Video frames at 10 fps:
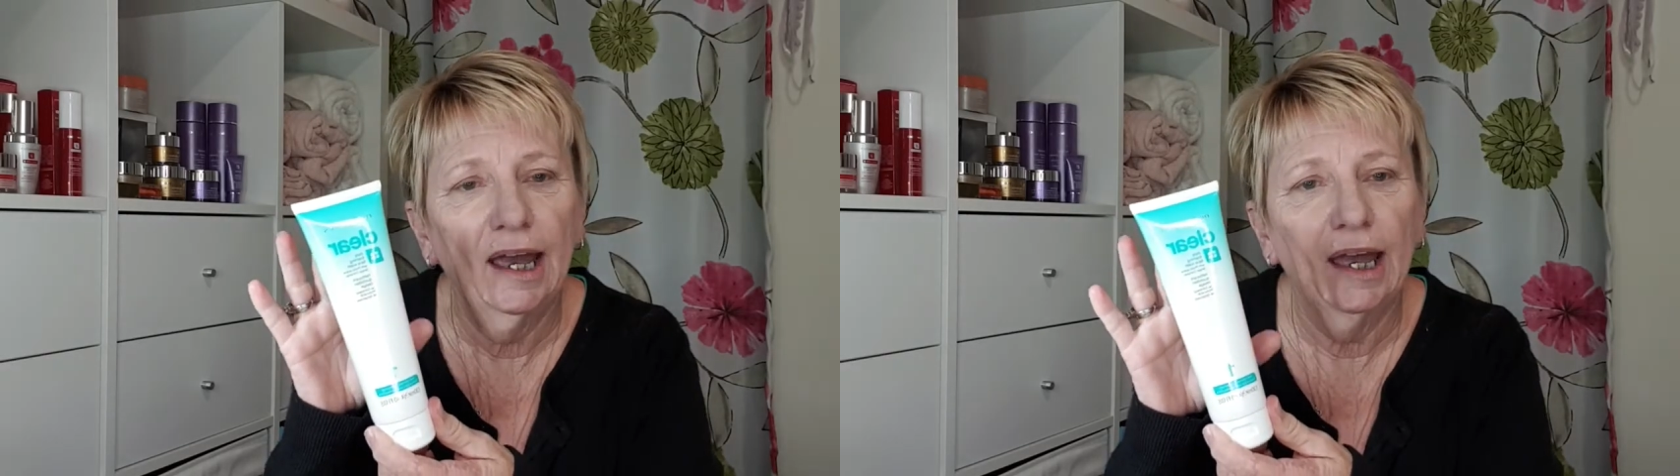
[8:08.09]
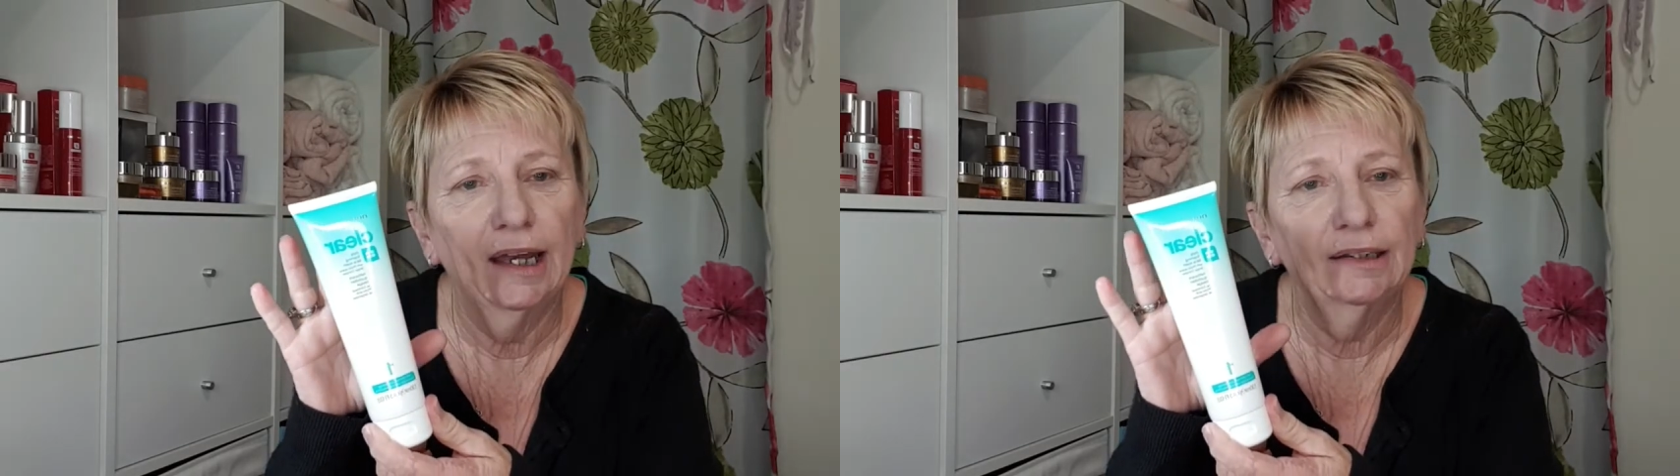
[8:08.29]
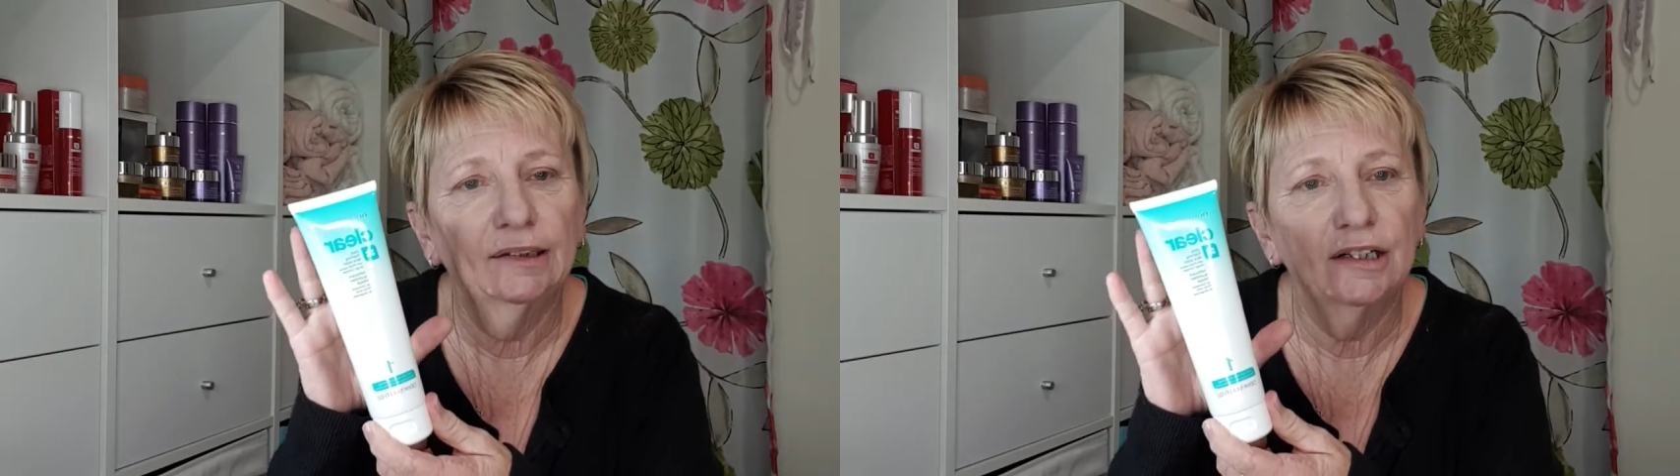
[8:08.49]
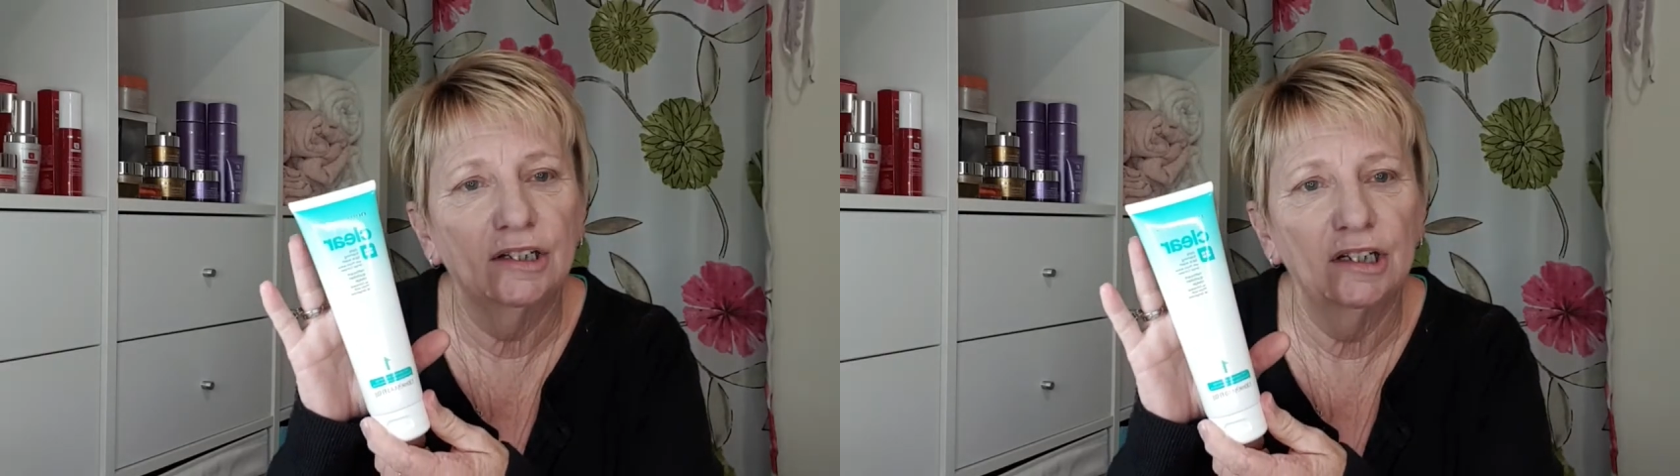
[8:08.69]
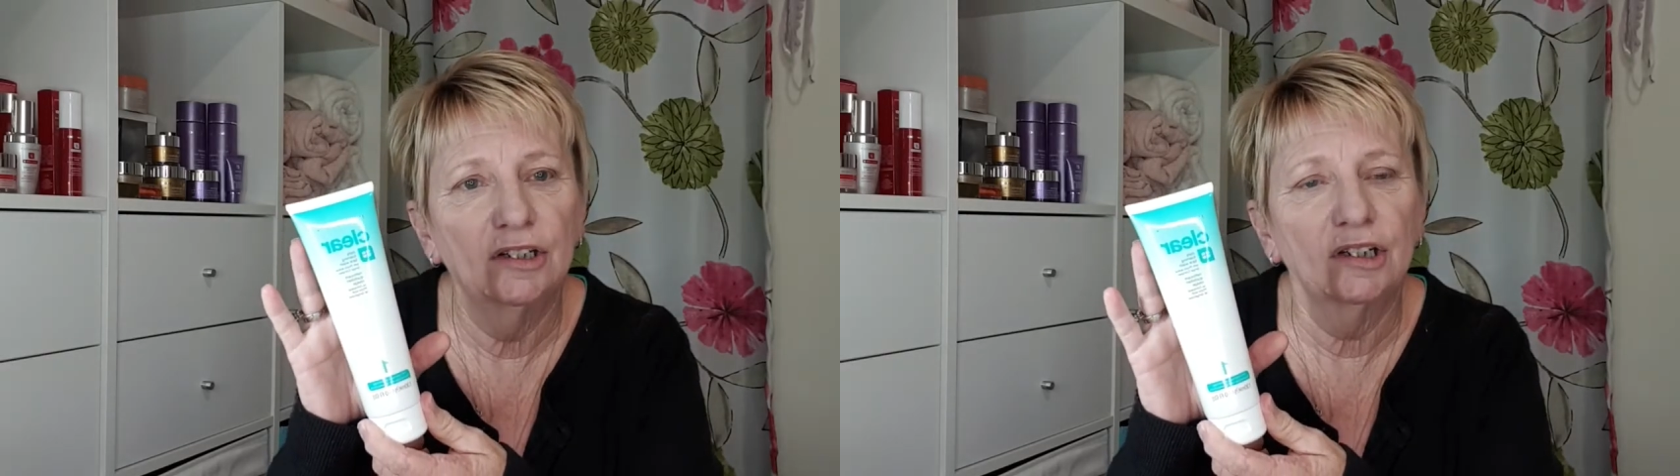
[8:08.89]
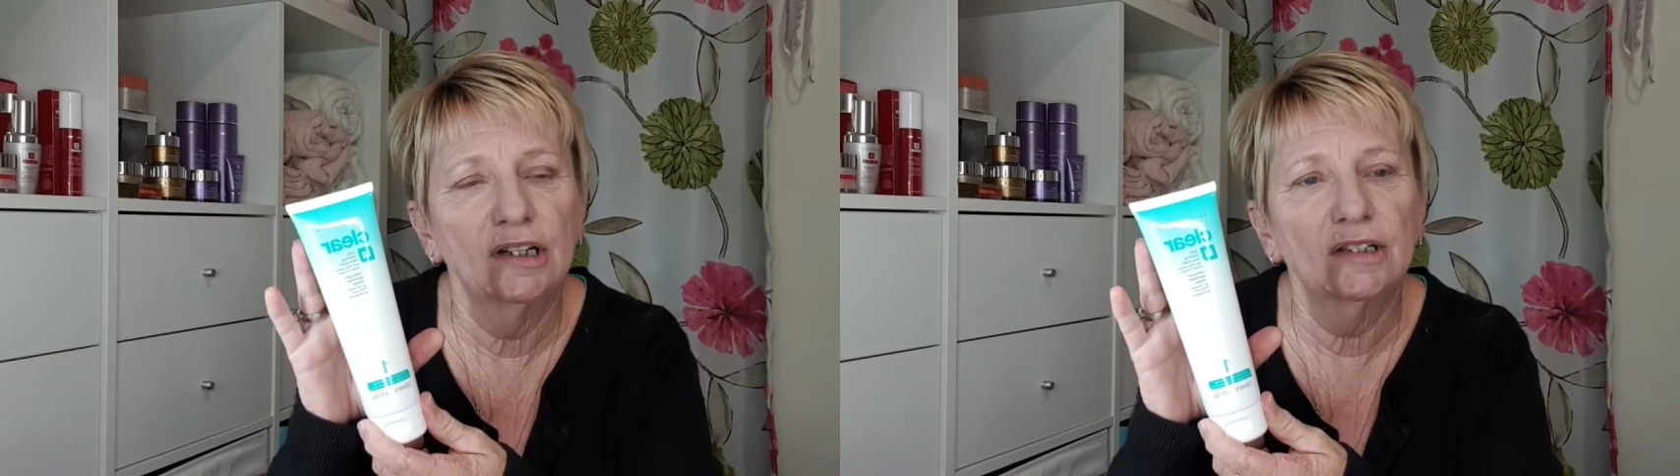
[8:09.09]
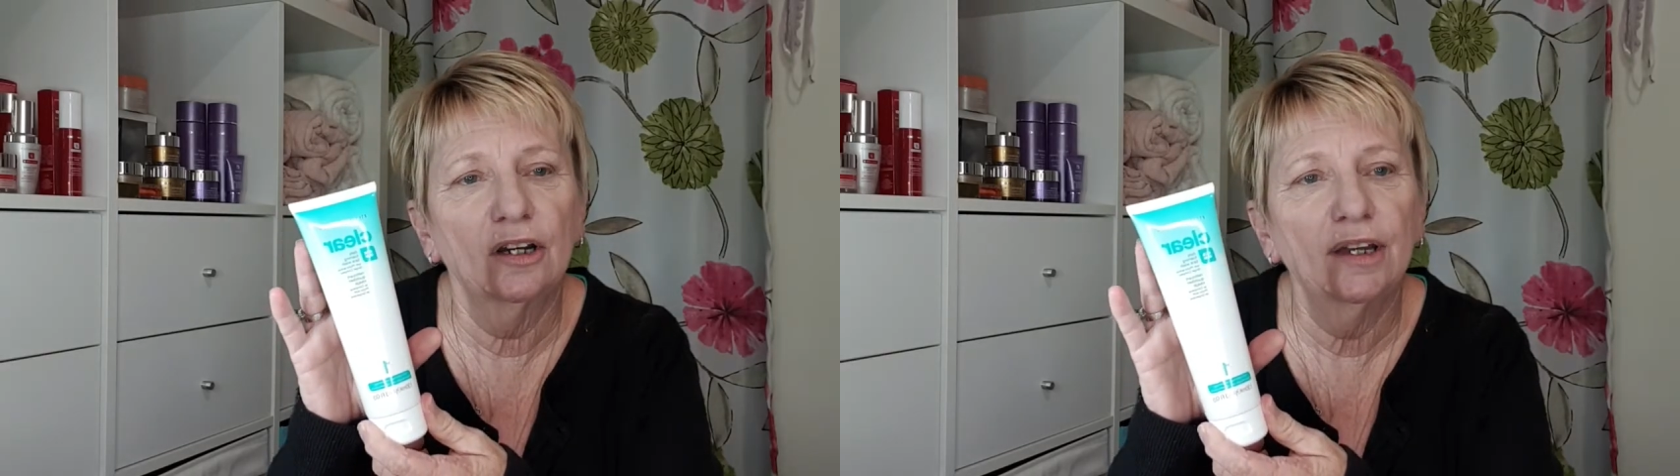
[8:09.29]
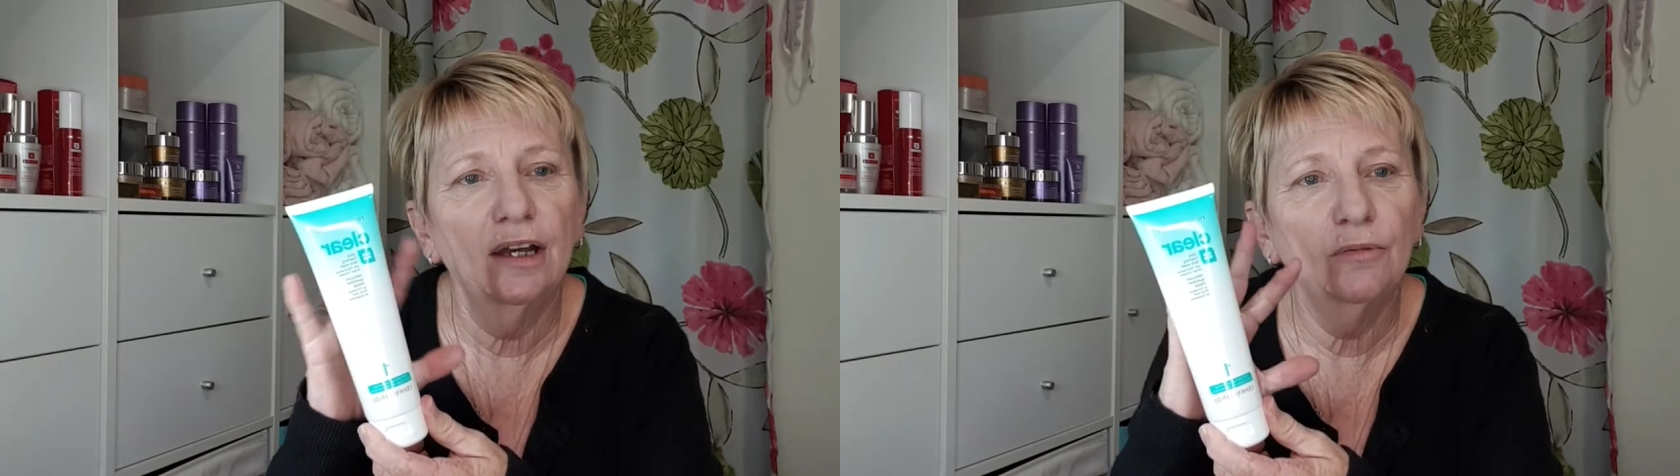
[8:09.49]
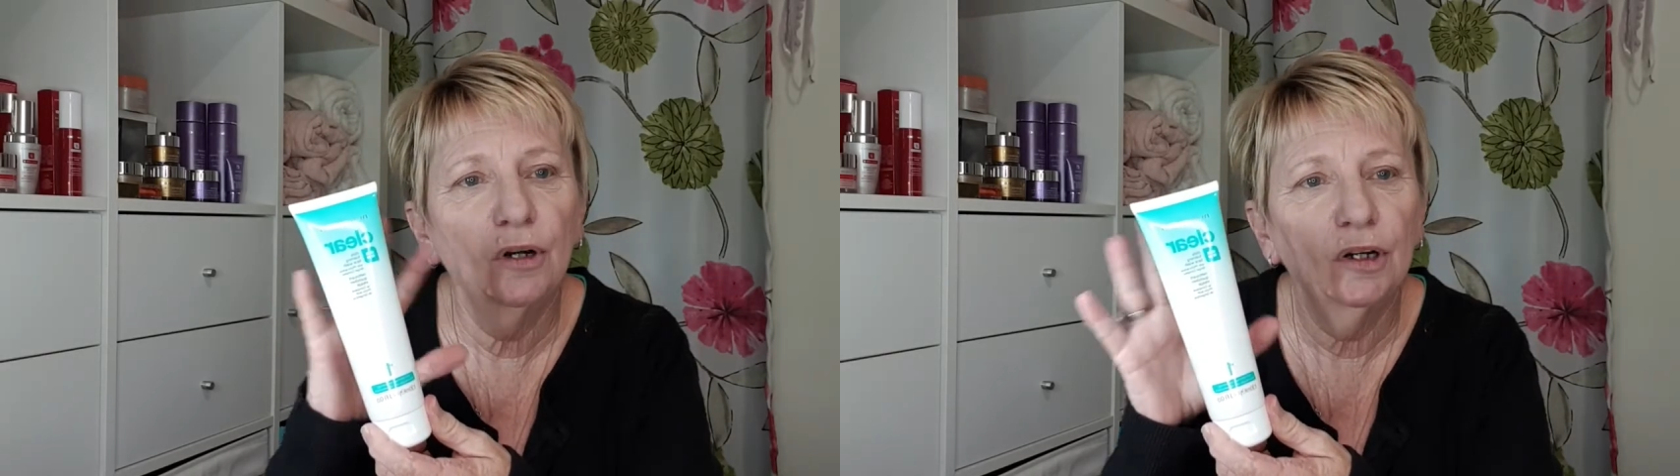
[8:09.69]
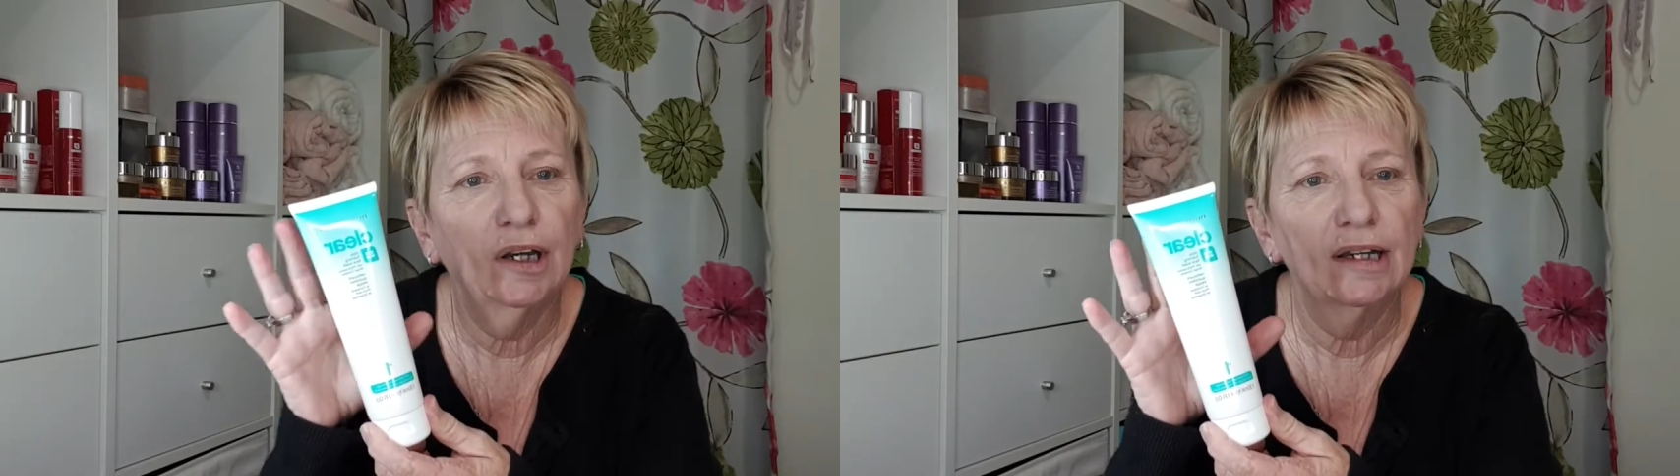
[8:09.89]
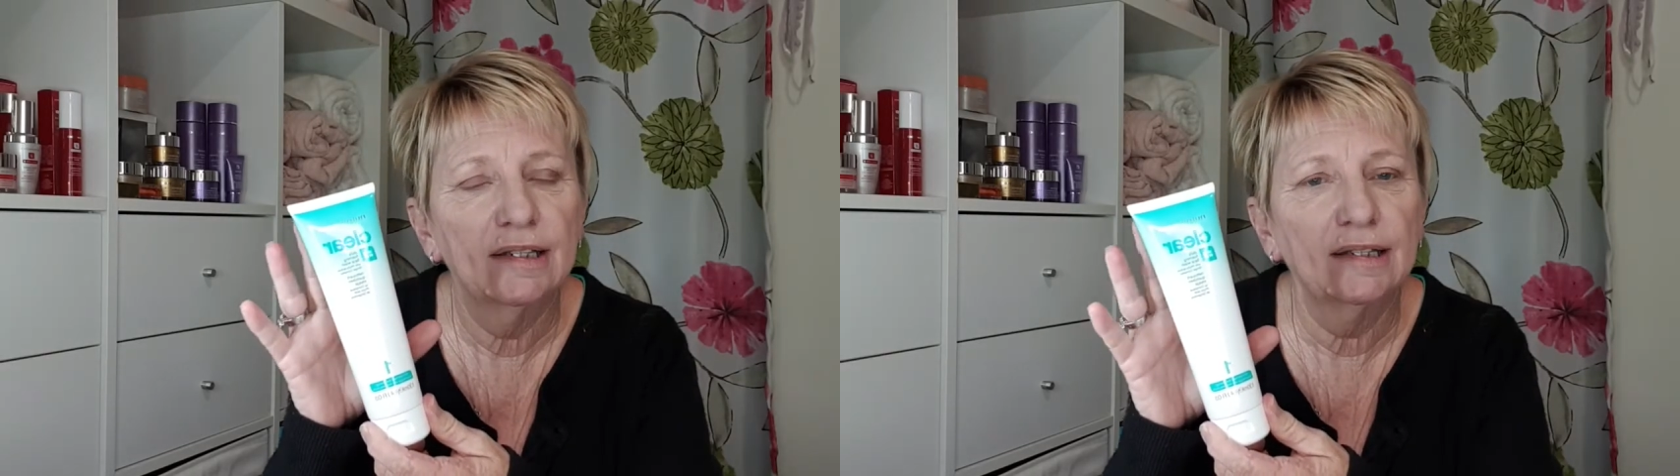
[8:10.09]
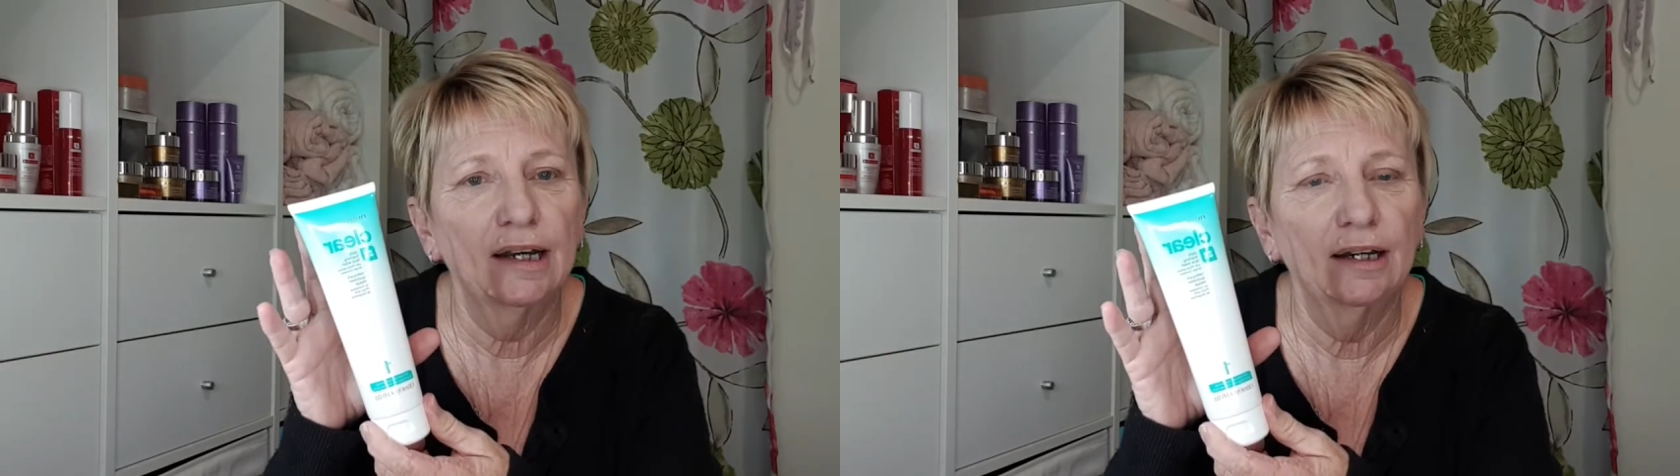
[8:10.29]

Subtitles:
and the ginger, so they work as